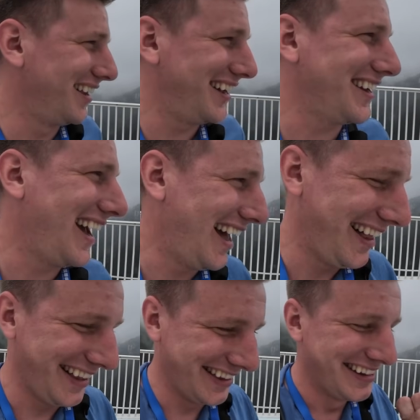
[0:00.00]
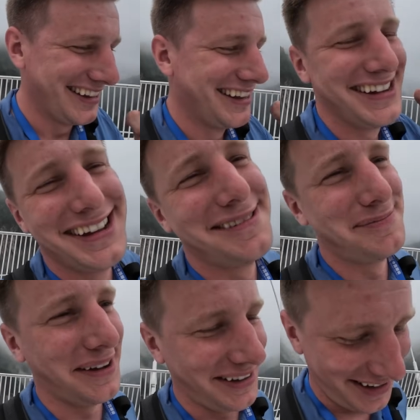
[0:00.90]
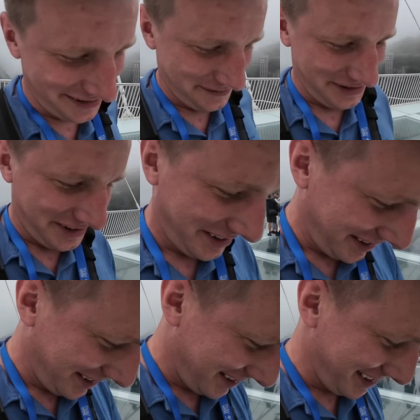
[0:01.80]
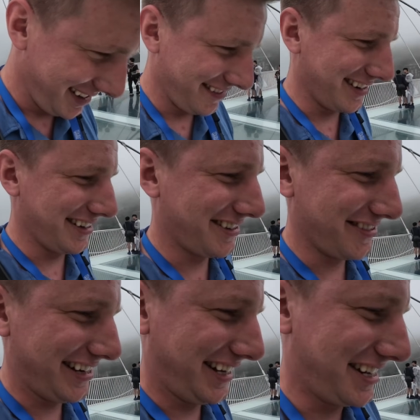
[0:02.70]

like hell, but I'm not. I'm going to try and